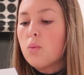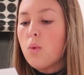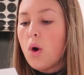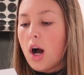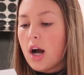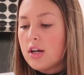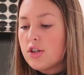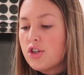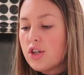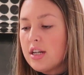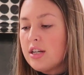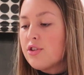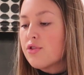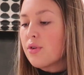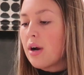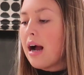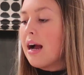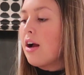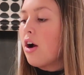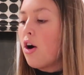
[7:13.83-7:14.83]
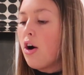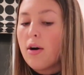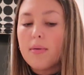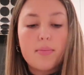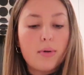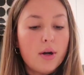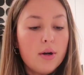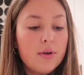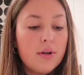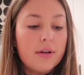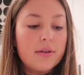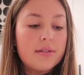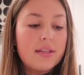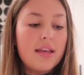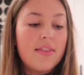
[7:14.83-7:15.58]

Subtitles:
wash and dry all produce,